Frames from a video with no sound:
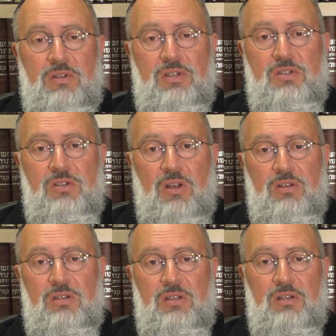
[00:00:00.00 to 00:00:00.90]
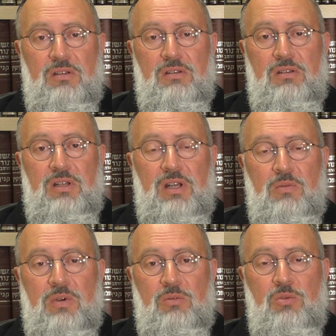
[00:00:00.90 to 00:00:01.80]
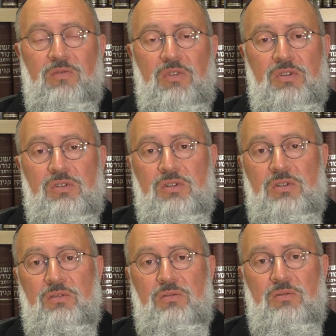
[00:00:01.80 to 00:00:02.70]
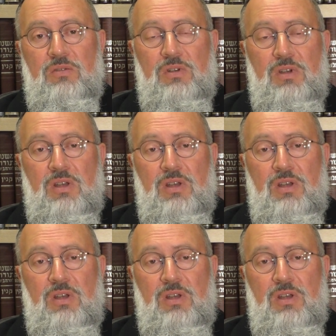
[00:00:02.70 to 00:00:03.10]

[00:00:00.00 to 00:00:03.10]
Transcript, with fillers: It is not uh, in any way equivalent to